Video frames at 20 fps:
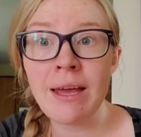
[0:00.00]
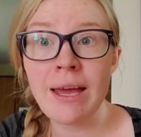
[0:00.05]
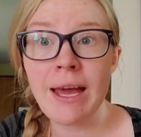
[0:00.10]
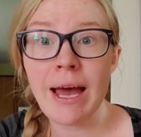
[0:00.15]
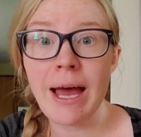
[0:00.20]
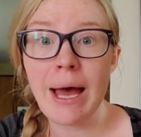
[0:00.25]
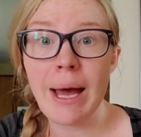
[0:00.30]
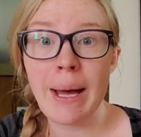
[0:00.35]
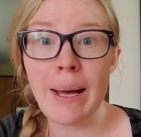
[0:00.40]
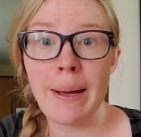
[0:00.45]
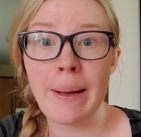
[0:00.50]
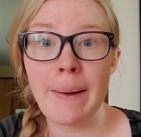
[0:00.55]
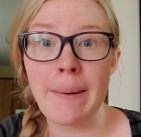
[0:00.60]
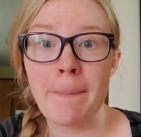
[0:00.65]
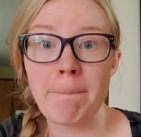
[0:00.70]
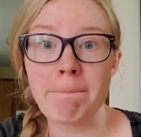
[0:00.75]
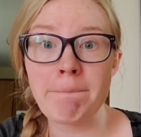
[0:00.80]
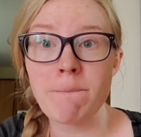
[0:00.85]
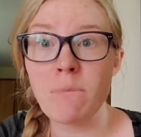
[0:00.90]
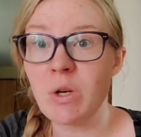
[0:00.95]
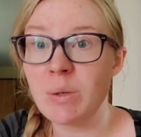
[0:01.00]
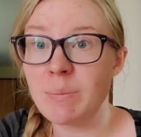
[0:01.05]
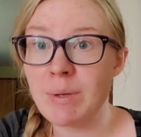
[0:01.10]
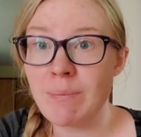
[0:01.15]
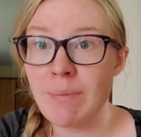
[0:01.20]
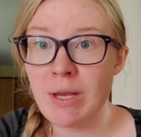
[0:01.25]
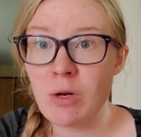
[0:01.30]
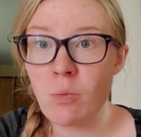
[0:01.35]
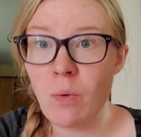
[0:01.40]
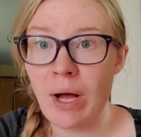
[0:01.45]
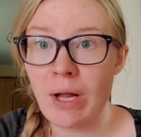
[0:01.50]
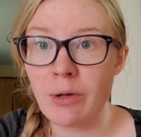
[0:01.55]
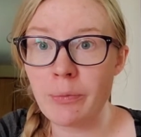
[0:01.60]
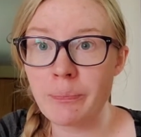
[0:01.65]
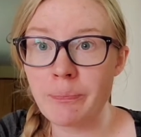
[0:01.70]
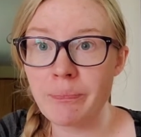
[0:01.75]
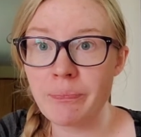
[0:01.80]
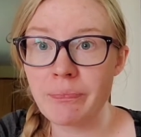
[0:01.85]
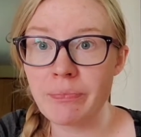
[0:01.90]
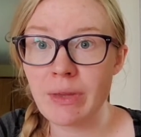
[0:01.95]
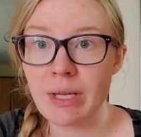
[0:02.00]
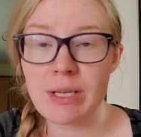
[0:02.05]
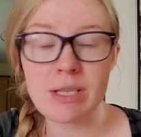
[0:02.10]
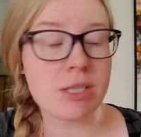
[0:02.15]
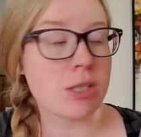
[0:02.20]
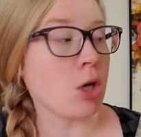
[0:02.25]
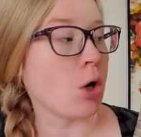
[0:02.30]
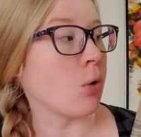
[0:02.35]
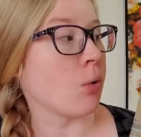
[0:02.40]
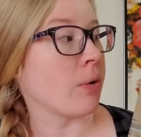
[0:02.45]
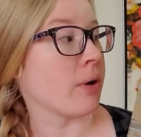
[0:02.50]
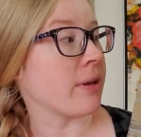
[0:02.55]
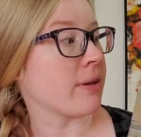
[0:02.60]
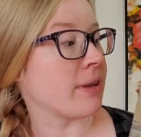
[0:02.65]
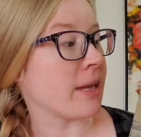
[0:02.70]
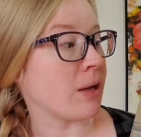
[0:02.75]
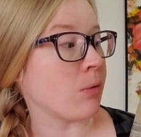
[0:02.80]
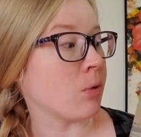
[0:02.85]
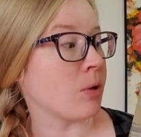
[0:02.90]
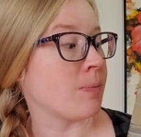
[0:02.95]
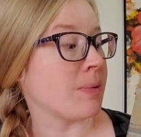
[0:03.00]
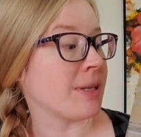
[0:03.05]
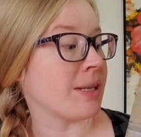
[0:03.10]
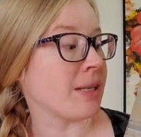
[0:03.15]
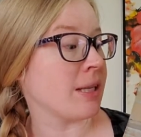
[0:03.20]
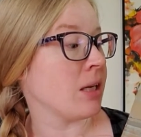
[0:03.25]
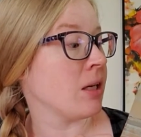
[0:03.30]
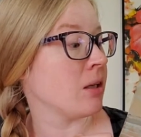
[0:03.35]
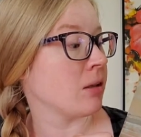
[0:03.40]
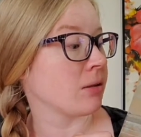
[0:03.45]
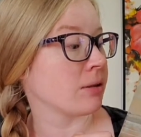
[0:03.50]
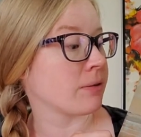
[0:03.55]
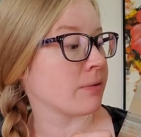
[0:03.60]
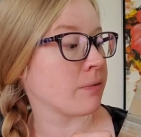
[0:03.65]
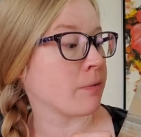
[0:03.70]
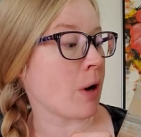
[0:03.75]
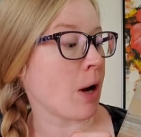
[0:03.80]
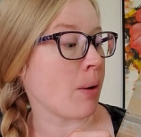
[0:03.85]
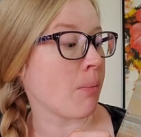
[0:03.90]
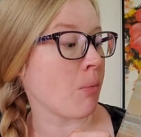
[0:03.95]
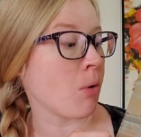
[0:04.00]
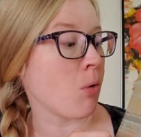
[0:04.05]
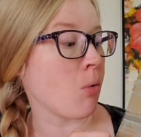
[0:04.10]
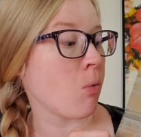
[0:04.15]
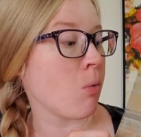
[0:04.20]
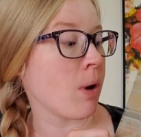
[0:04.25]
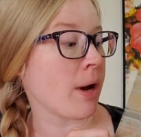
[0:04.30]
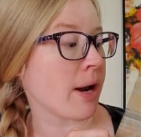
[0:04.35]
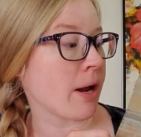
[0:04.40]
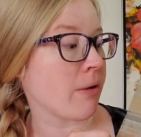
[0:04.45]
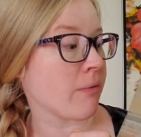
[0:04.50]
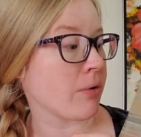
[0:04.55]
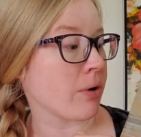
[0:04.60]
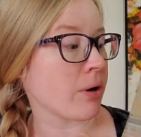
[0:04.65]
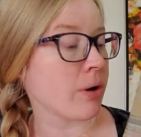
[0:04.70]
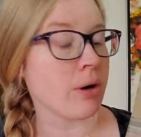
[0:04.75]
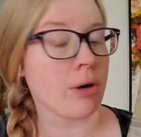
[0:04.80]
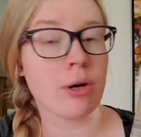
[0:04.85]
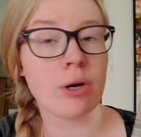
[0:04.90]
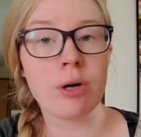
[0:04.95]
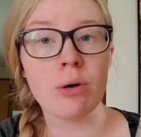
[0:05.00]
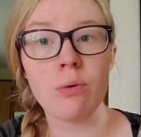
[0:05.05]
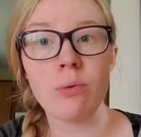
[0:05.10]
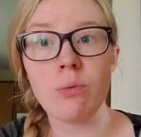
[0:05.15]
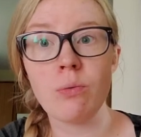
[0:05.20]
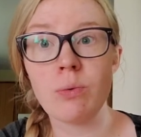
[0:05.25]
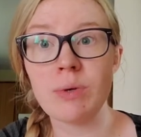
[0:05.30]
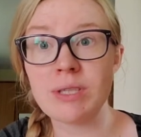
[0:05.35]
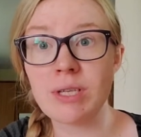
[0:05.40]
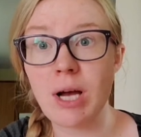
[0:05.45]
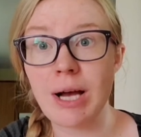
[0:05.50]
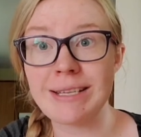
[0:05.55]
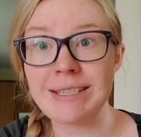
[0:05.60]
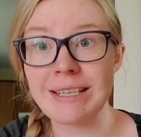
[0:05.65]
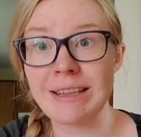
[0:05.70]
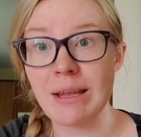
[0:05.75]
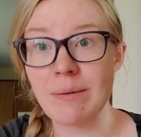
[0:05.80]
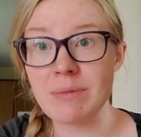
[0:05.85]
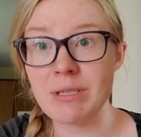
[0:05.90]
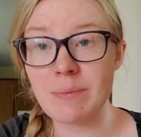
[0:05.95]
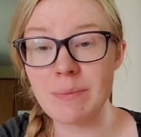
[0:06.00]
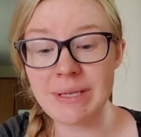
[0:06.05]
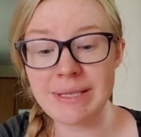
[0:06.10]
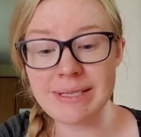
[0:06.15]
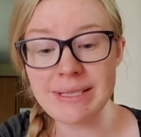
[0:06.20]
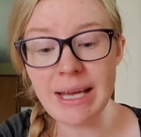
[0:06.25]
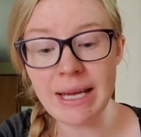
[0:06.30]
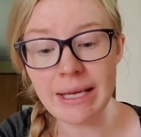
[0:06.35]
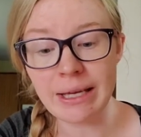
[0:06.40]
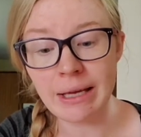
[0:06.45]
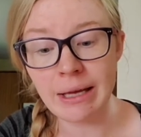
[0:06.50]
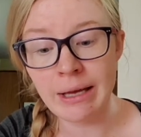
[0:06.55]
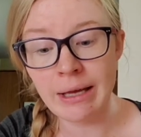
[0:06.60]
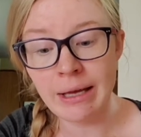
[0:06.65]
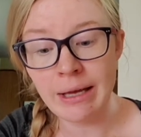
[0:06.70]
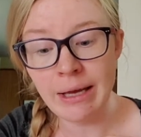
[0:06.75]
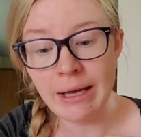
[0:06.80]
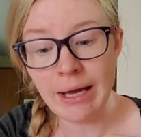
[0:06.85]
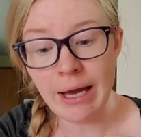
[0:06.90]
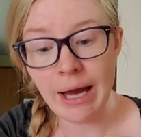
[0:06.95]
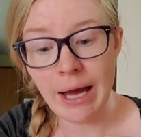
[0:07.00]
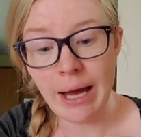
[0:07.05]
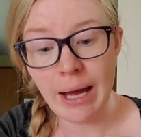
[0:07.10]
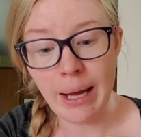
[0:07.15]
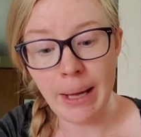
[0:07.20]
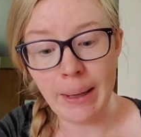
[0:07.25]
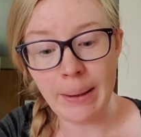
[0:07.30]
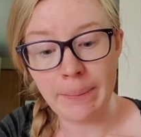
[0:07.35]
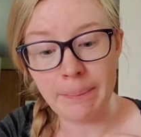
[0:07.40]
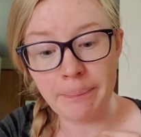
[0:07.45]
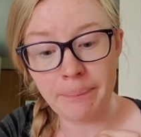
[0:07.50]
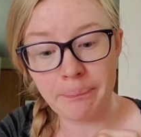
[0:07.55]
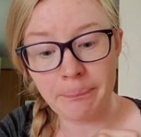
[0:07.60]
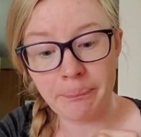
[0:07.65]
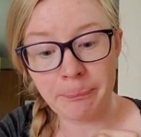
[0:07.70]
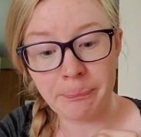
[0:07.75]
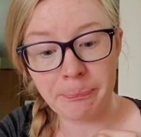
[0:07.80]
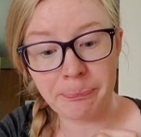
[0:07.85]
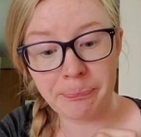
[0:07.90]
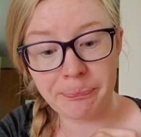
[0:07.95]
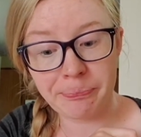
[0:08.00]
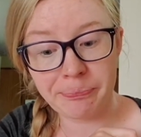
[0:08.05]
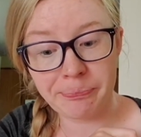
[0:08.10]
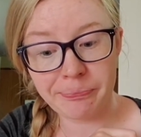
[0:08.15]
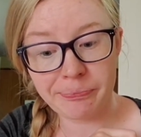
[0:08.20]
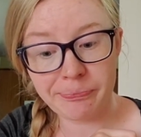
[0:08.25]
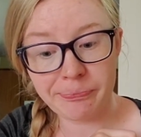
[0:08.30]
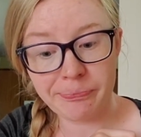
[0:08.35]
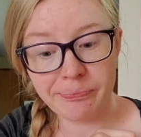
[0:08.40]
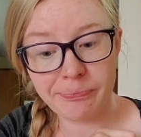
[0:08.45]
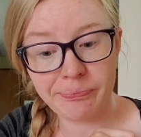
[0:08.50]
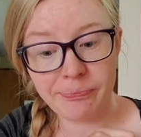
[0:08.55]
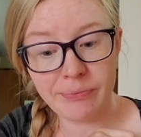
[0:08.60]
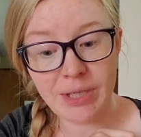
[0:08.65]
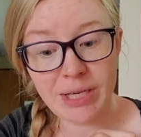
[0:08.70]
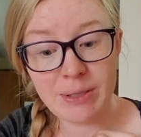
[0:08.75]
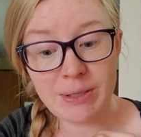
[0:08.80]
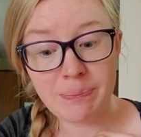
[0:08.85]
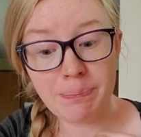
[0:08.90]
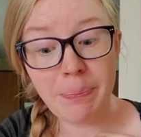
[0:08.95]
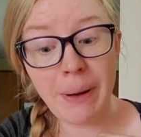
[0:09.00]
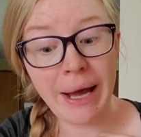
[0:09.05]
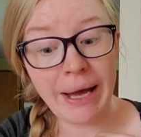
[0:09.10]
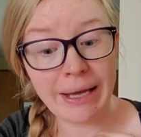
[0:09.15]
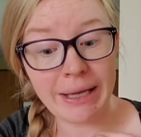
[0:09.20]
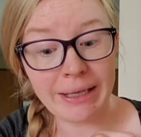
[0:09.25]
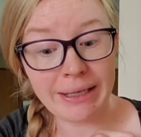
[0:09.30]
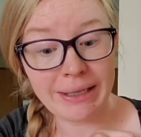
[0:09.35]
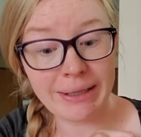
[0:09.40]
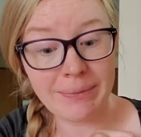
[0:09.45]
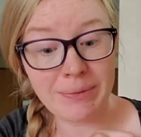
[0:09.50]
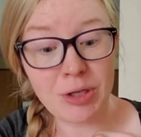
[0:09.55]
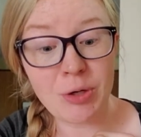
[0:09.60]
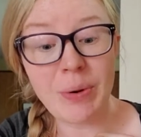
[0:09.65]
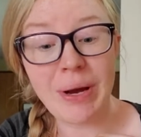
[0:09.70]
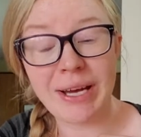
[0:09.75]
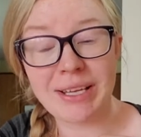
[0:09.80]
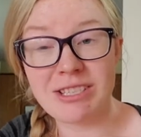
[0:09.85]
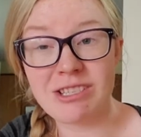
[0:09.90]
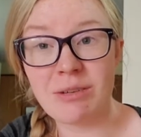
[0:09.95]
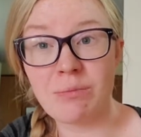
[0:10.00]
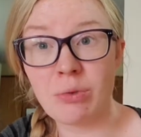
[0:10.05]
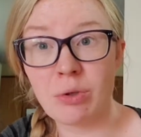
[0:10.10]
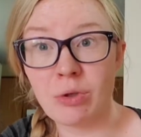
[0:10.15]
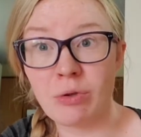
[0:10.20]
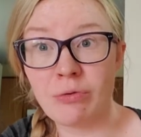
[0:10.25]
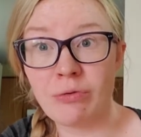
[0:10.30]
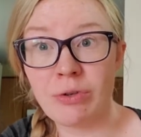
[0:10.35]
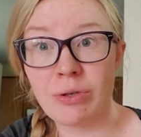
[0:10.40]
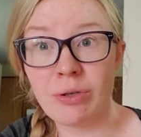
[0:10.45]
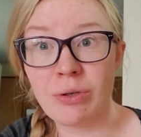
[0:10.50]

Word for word: um, would be made well. So they would be healed from whatever was causing them to be sick. Um, but you had to move